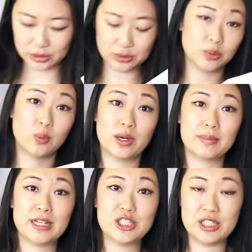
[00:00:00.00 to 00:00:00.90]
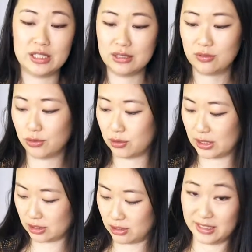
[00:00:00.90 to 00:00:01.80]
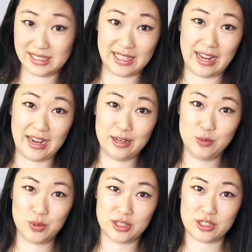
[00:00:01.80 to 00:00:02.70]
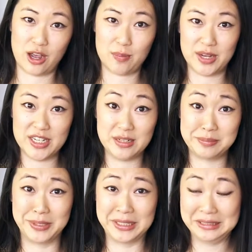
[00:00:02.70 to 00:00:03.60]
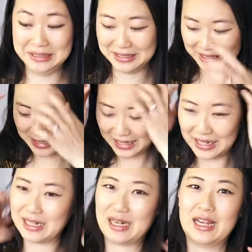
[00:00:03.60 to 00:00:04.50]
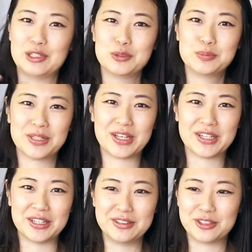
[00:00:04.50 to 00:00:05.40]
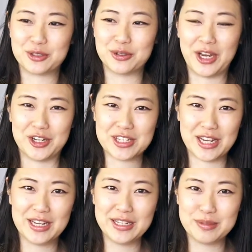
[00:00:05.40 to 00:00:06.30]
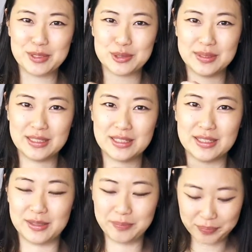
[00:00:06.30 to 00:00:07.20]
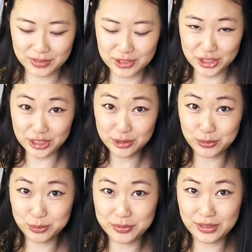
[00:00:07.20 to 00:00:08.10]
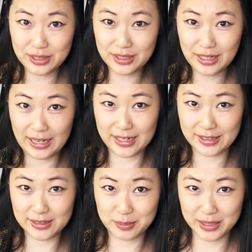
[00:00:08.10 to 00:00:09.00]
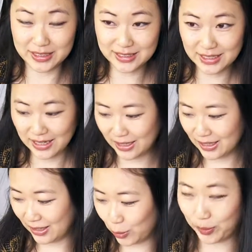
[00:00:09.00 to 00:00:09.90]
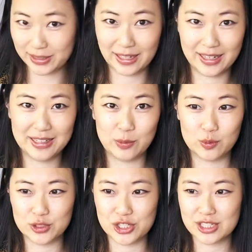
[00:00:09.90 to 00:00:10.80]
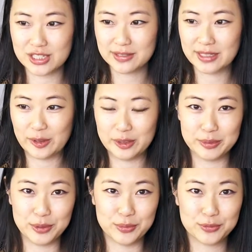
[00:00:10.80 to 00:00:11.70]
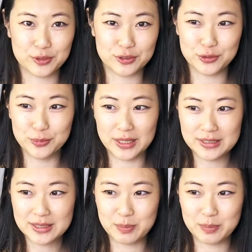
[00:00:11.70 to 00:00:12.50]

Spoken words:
to wear my jeans for as long as I can with the top button unbuttoned, and I loop like a little hair tie in between the jean loop and the button, hoping that it will just carry me through for a few months,